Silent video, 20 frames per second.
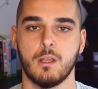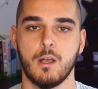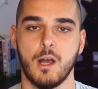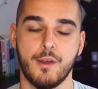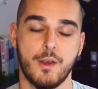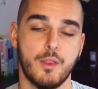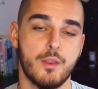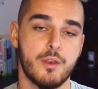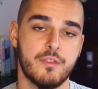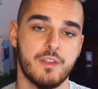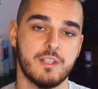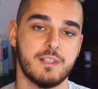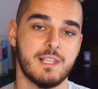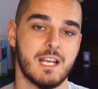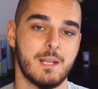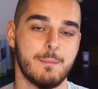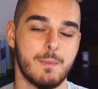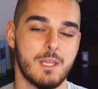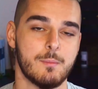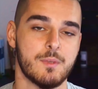Another thing
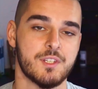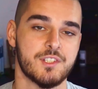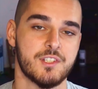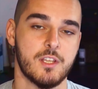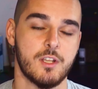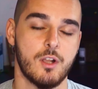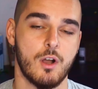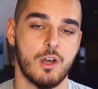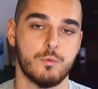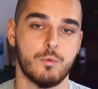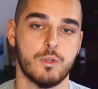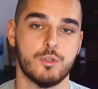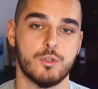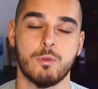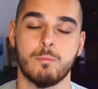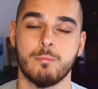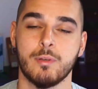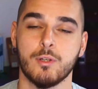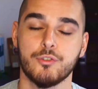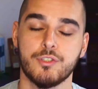that I made a mistake on was
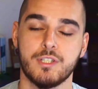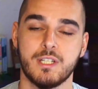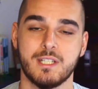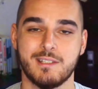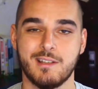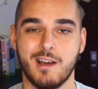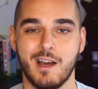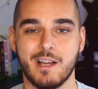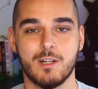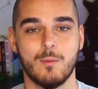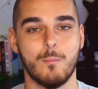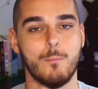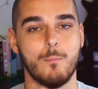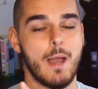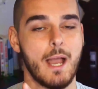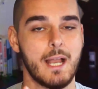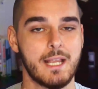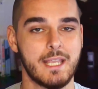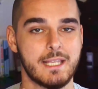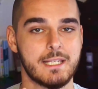we built an entire
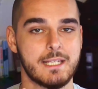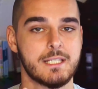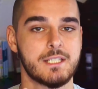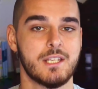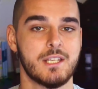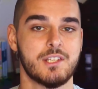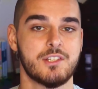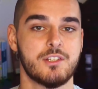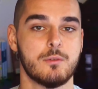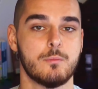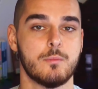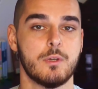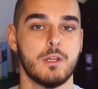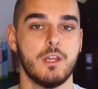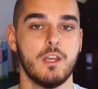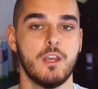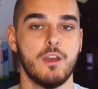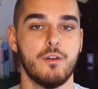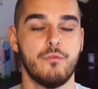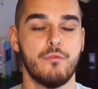back-end system
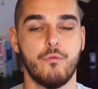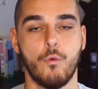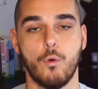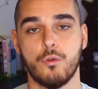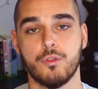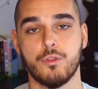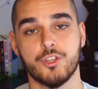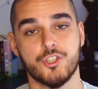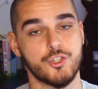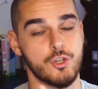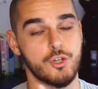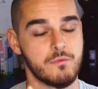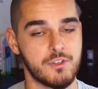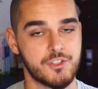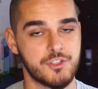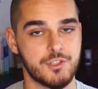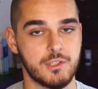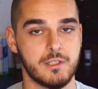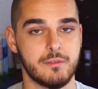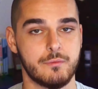for the
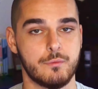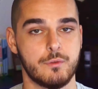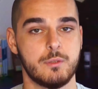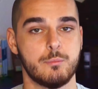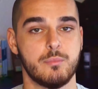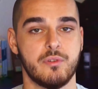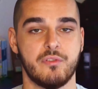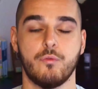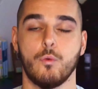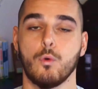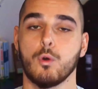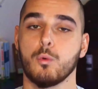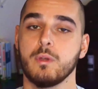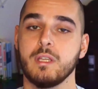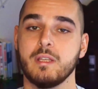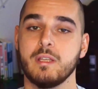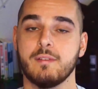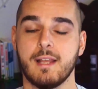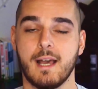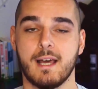service delivery before
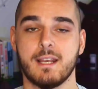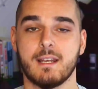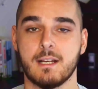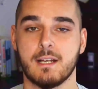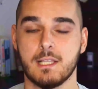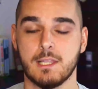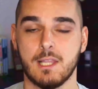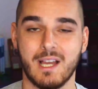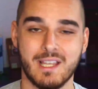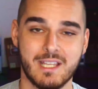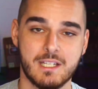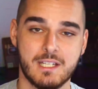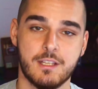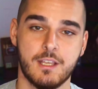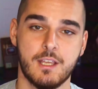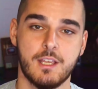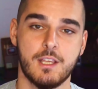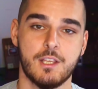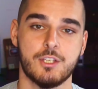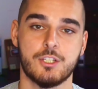we even had a client.
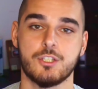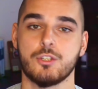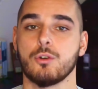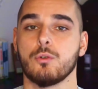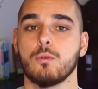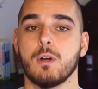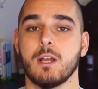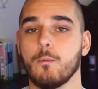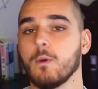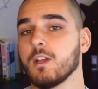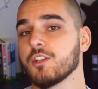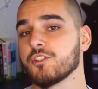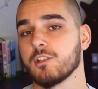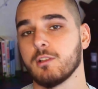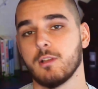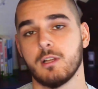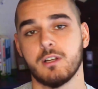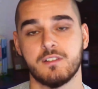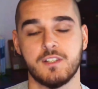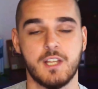So I
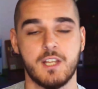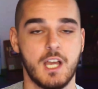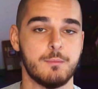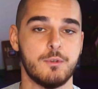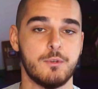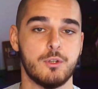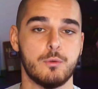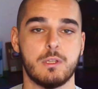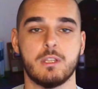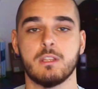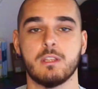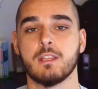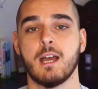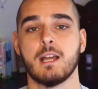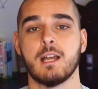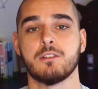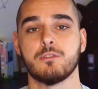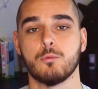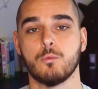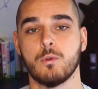wasted a lot of time doing
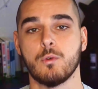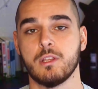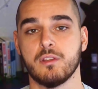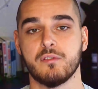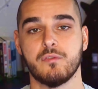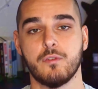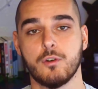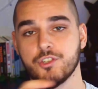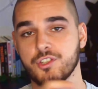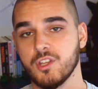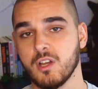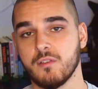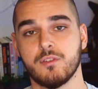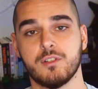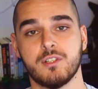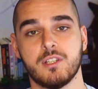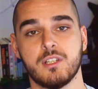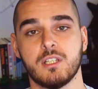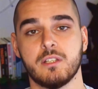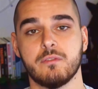that when the first offer
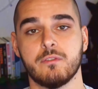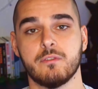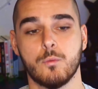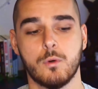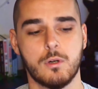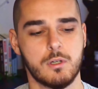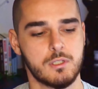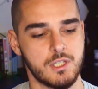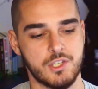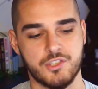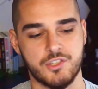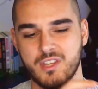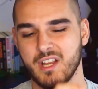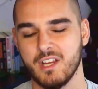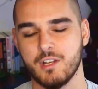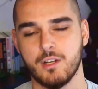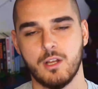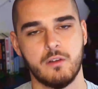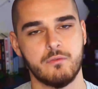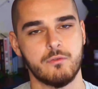didn't even work. The
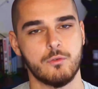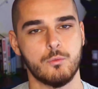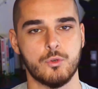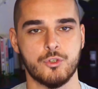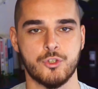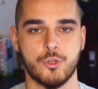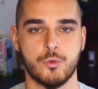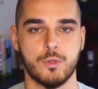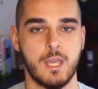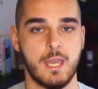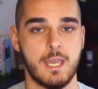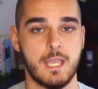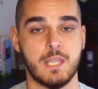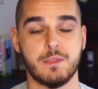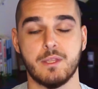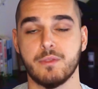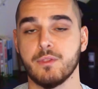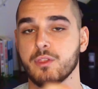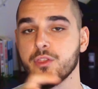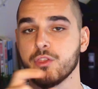second offer was okay.
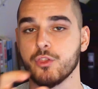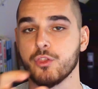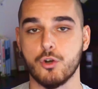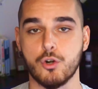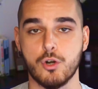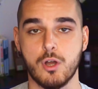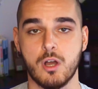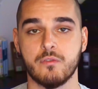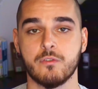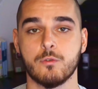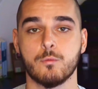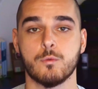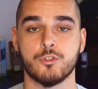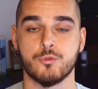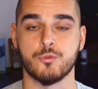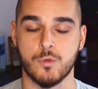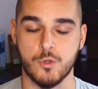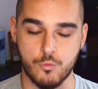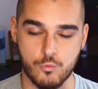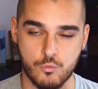And then the third offer
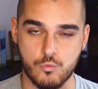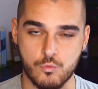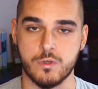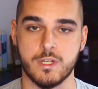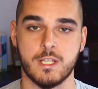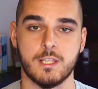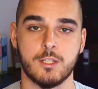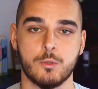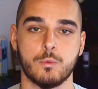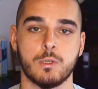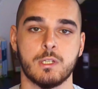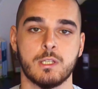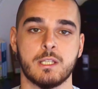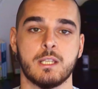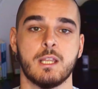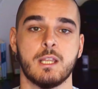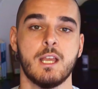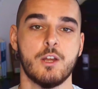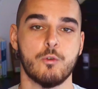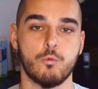was what really,
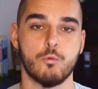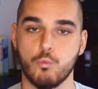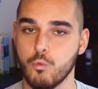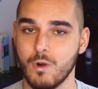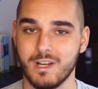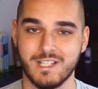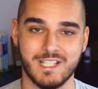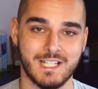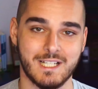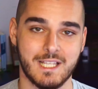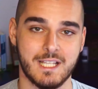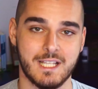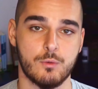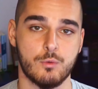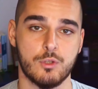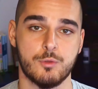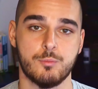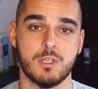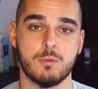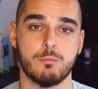really resonated
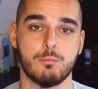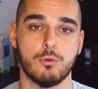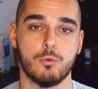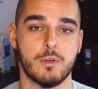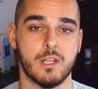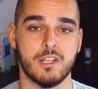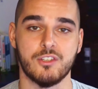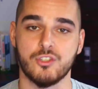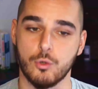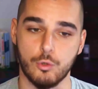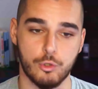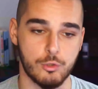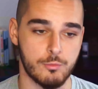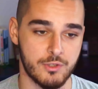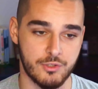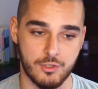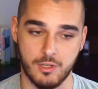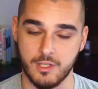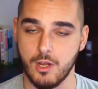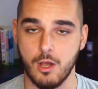with people when I told them
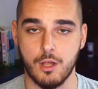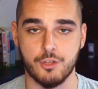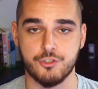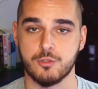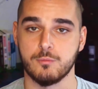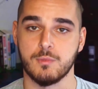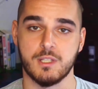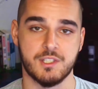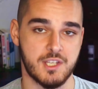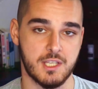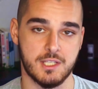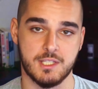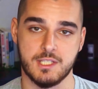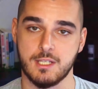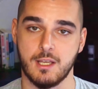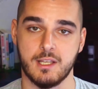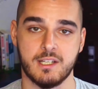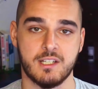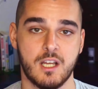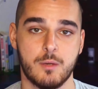it. They're like, awesome, let's get
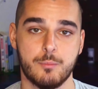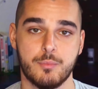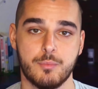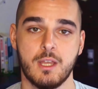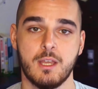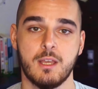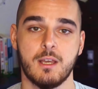signed up.